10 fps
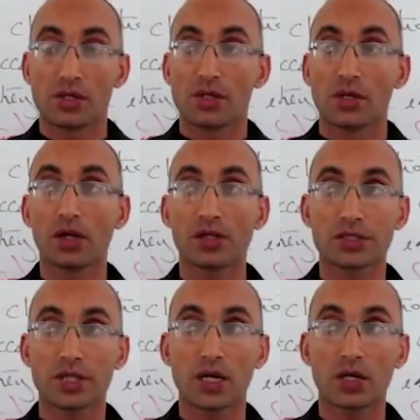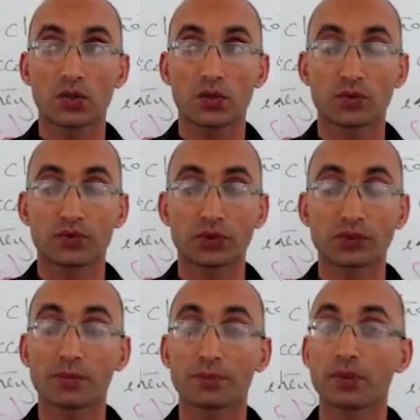also, for
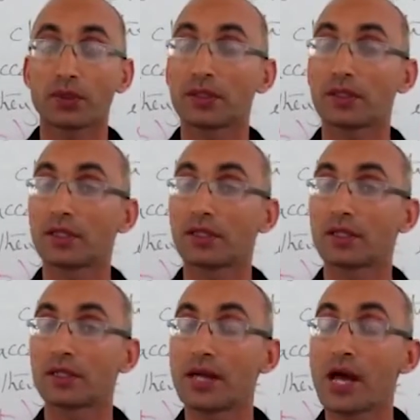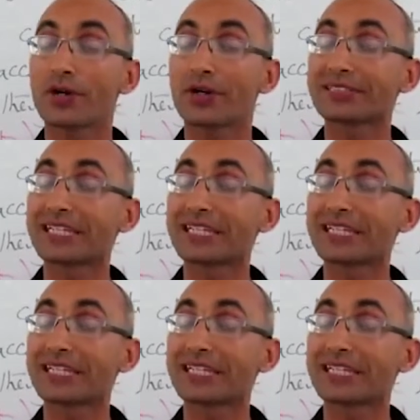example, Ernest